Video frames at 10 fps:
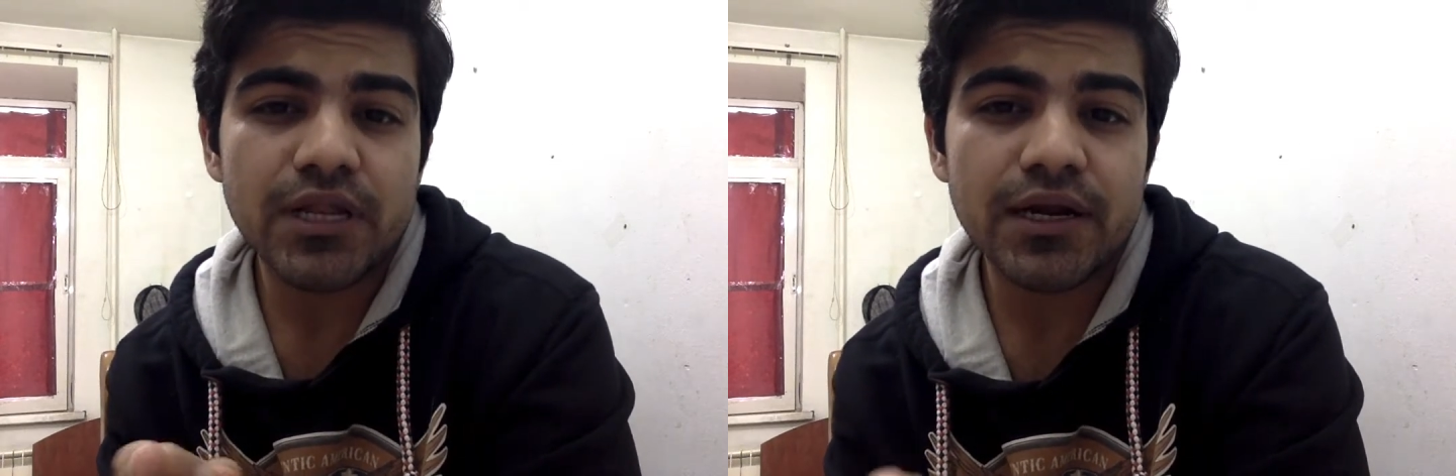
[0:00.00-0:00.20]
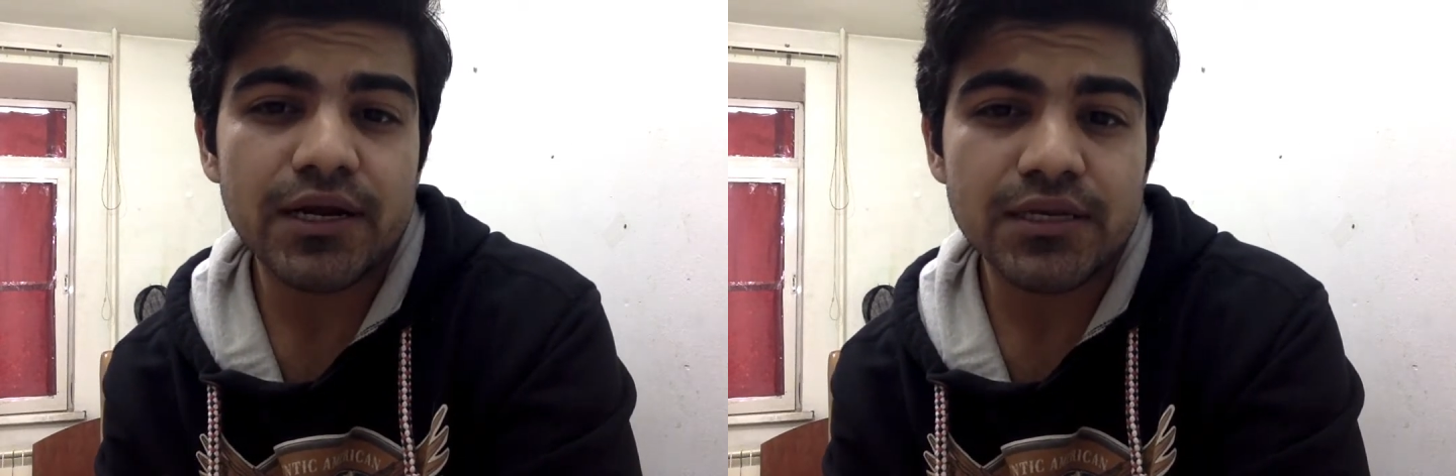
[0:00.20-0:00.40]

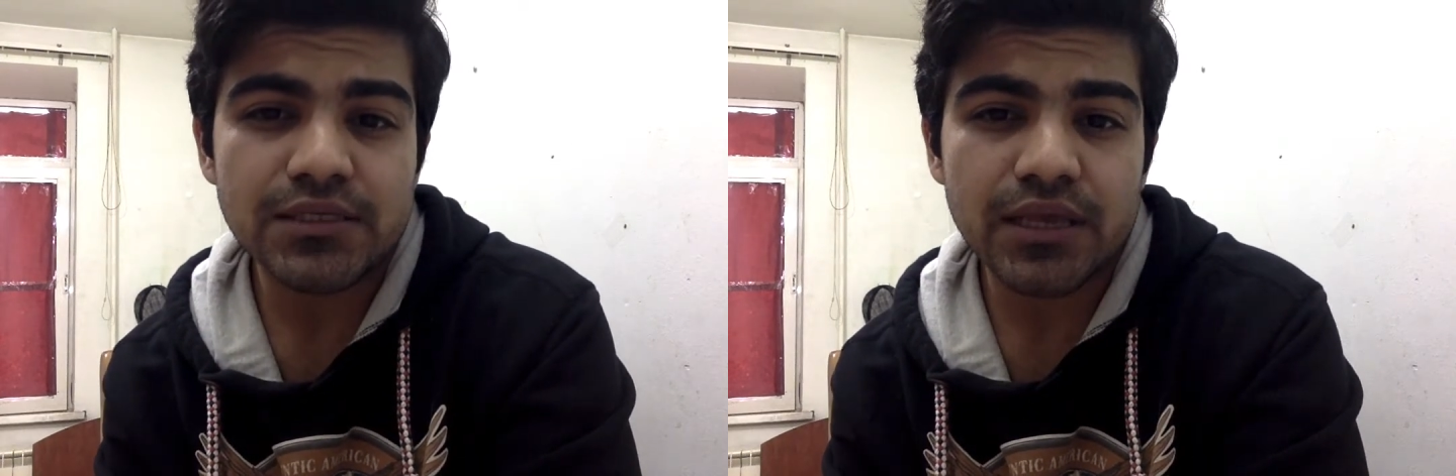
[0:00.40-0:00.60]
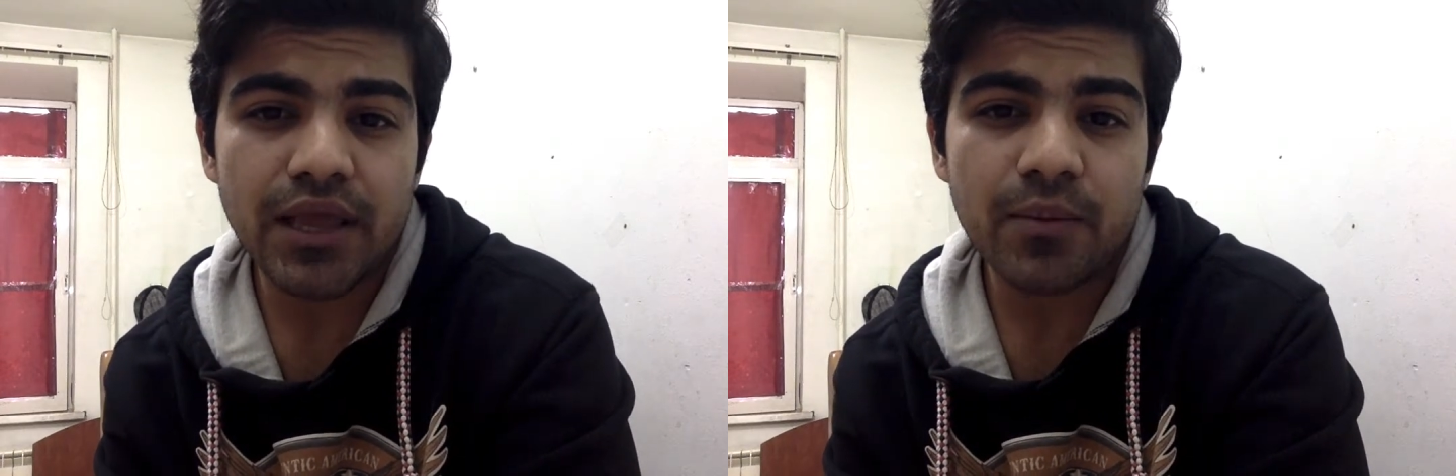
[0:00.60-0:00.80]
that it
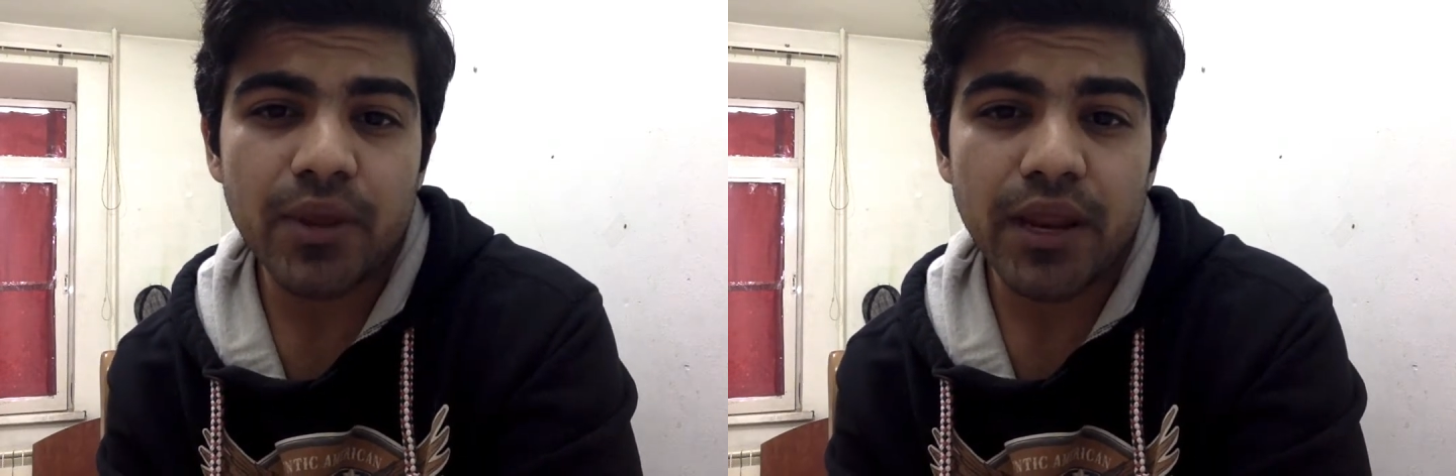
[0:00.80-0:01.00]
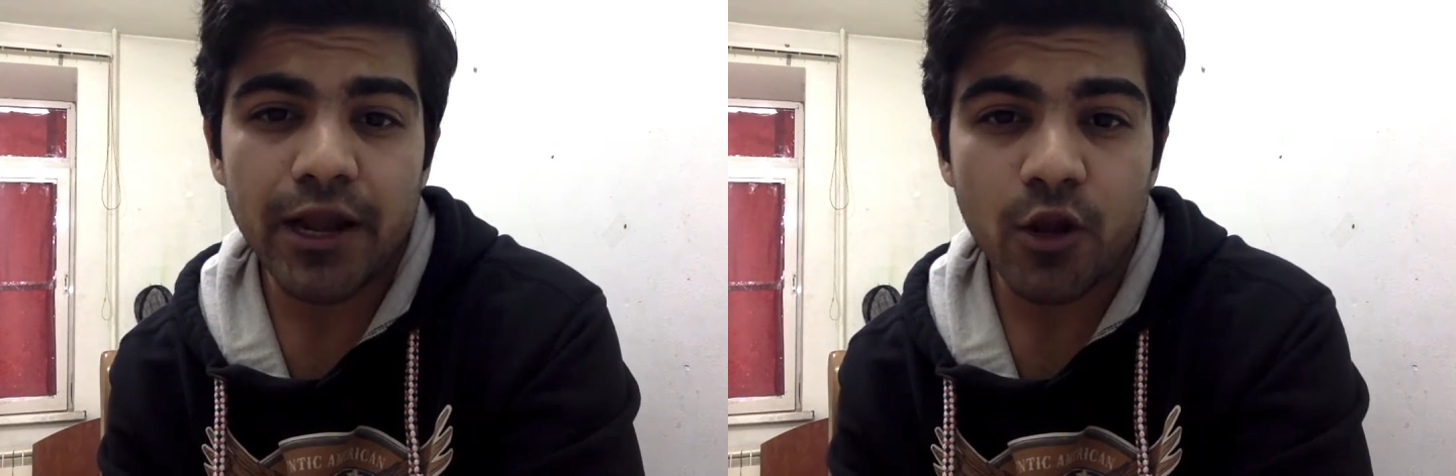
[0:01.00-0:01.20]
is can
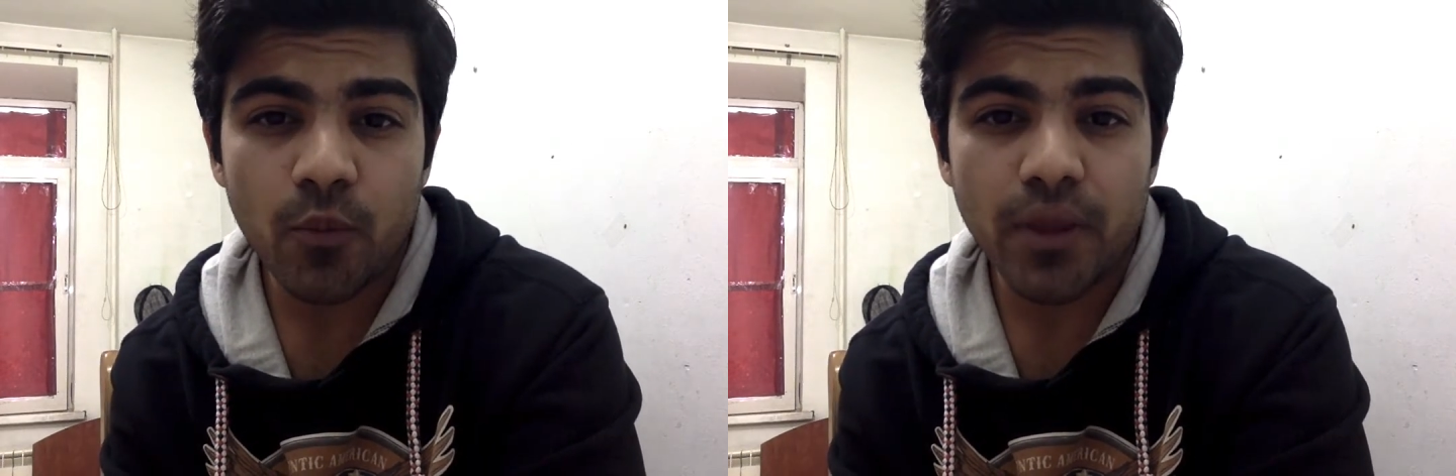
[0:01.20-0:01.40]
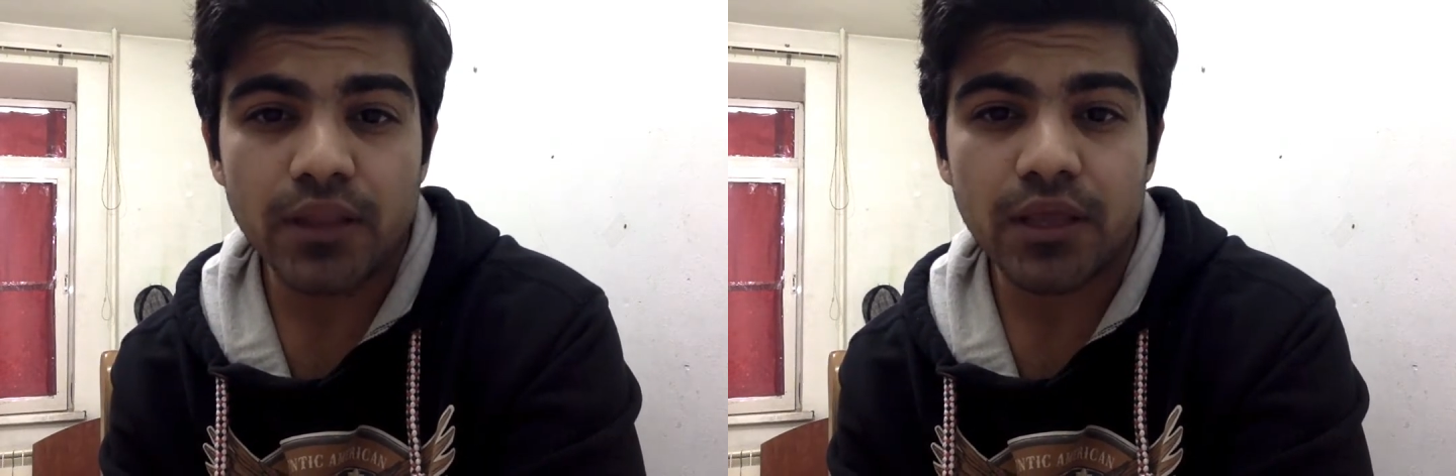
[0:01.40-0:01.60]
be
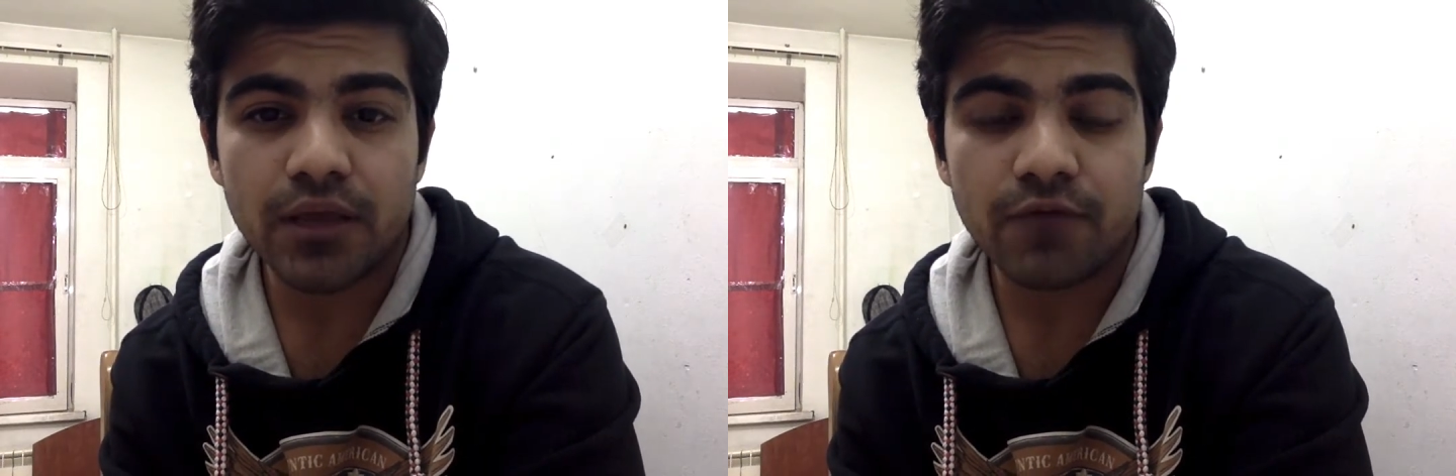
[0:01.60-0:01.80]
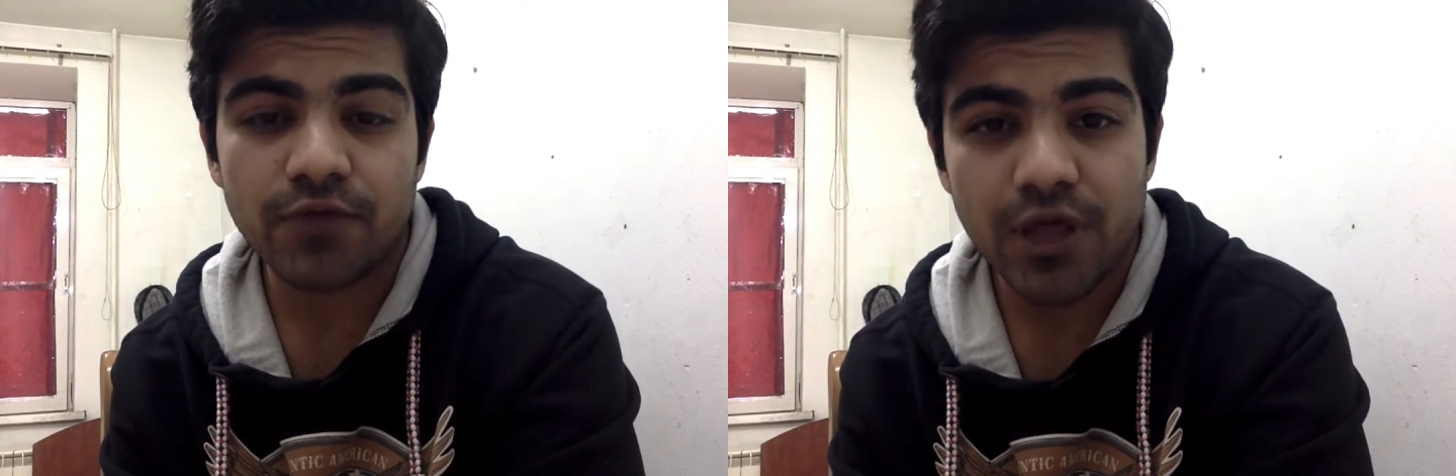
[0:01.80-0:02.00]

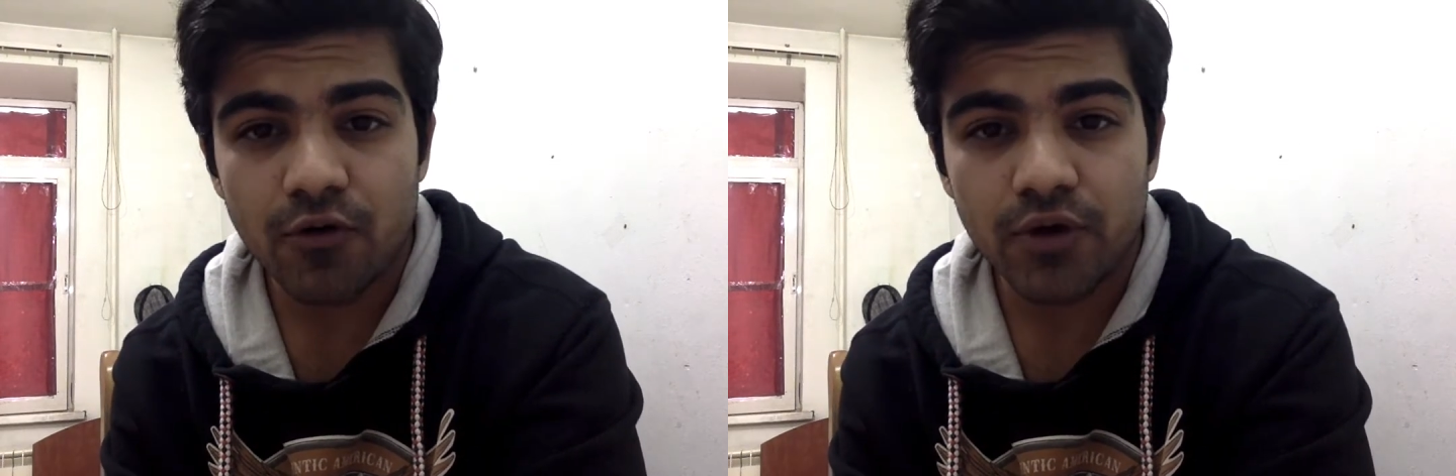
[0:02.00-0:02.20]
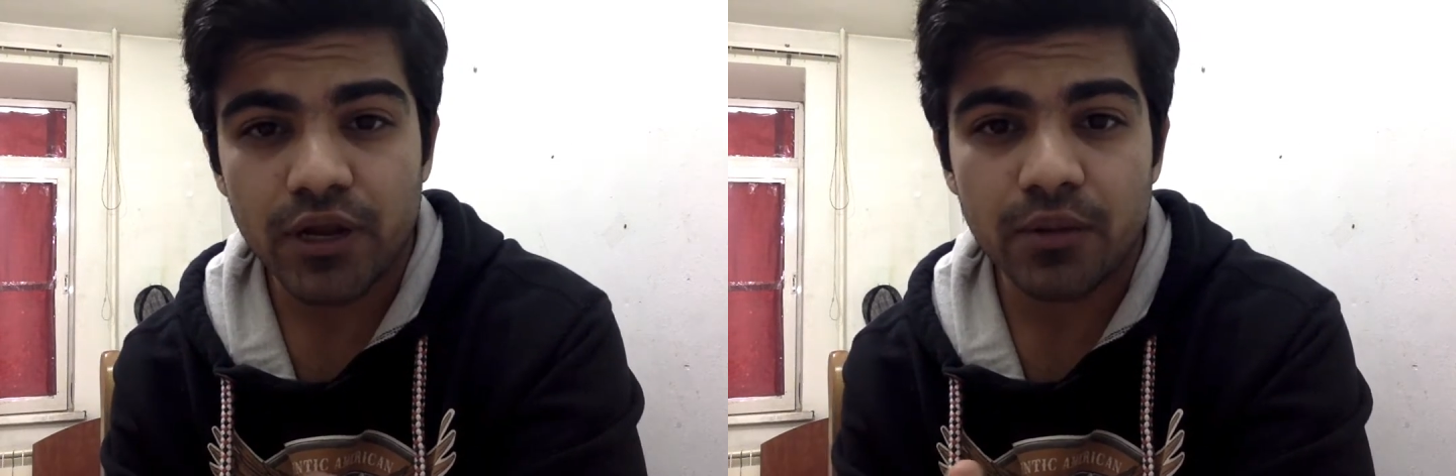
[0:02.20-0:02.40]
idiopathic
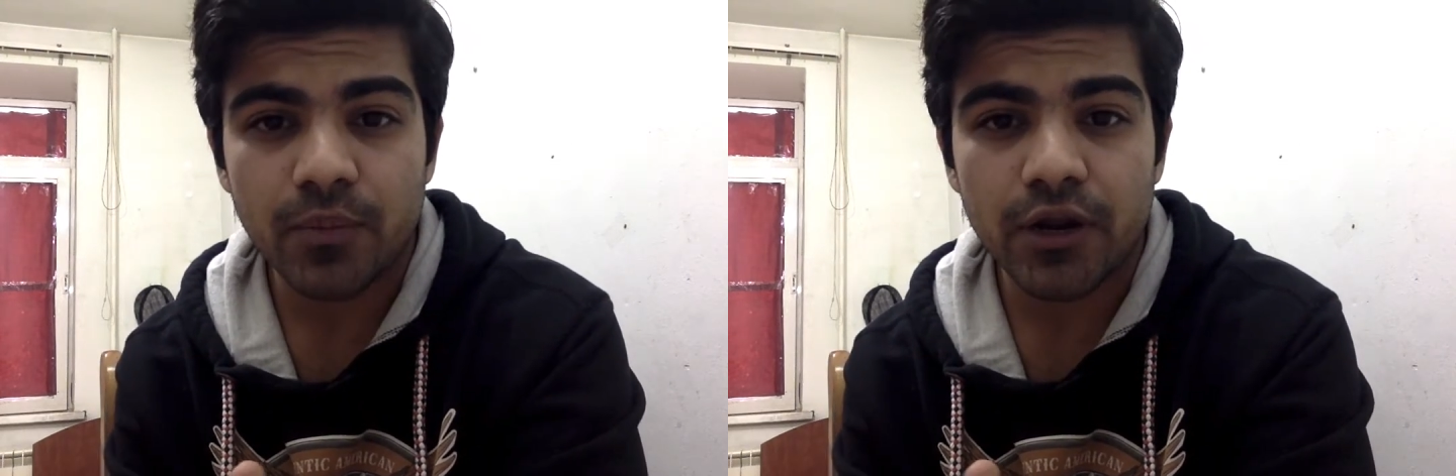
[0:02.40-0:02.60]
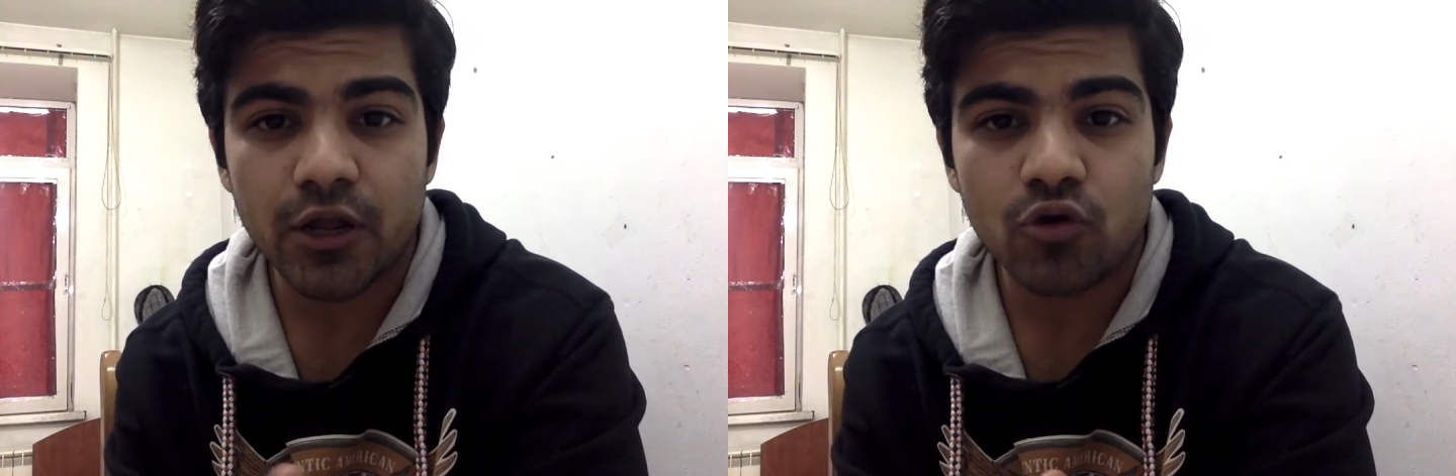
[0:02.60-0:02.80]
without
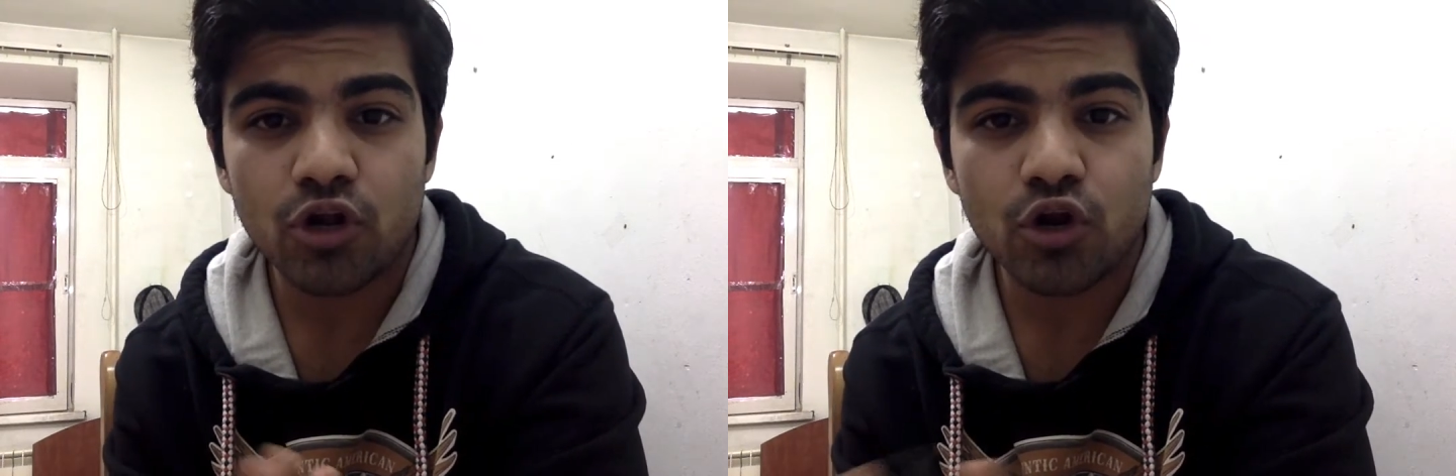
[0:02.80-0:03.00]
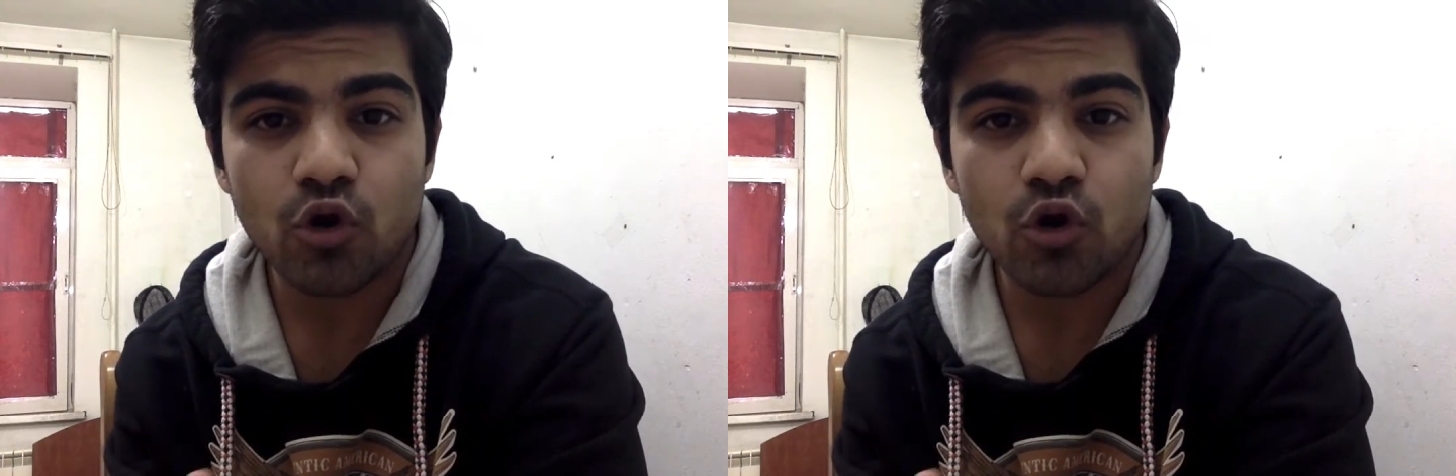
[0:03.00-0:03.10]
any particular